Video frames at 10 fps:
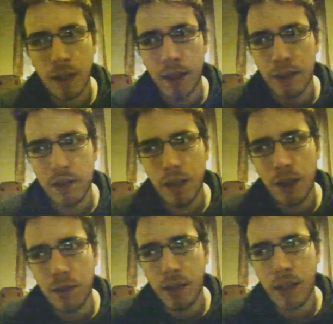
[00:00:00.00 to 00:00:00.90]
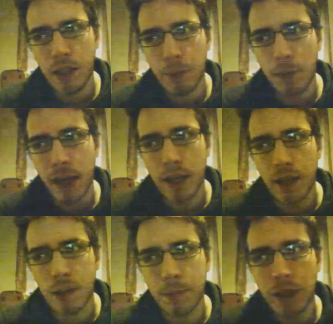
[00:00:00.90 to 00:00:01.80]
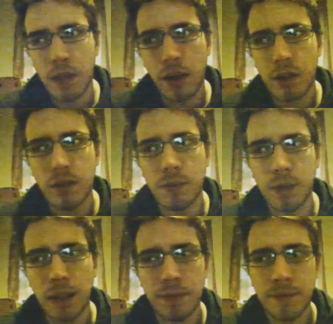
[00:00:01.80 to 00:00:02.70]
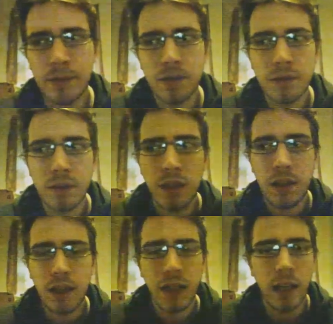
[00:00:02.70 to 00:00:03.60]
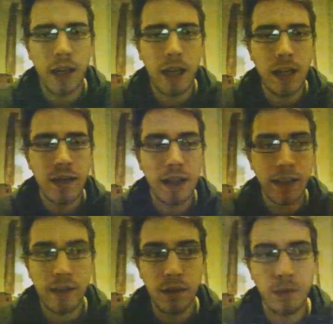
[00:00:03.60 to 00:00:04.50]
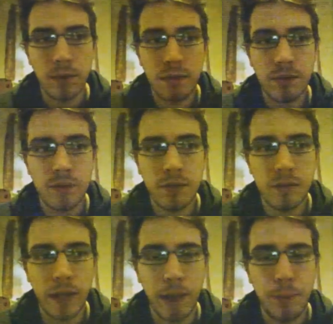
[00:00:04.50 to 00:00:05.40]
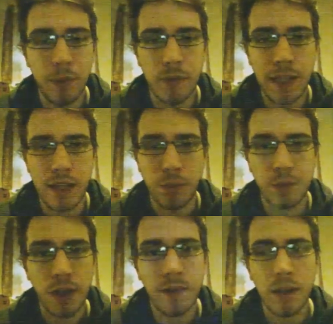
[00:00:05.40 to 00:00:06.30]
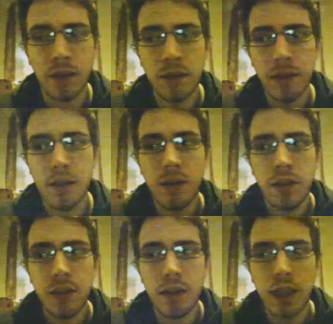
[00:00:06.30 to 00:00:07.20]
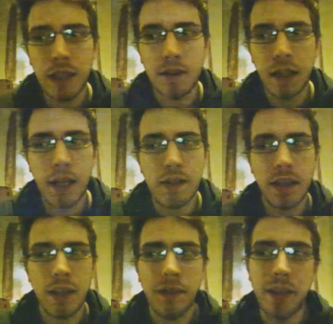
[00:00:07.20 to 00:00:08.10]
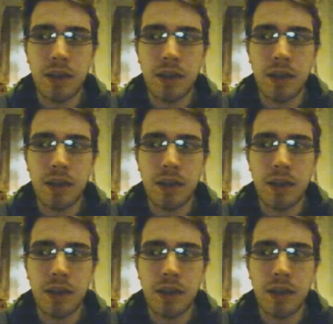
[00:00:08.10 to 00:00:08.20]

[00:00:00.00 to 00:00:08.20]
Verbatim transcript: But, you know, you think about it, it'd be kind of cool if AJ did lose and put Daniels over, and AJ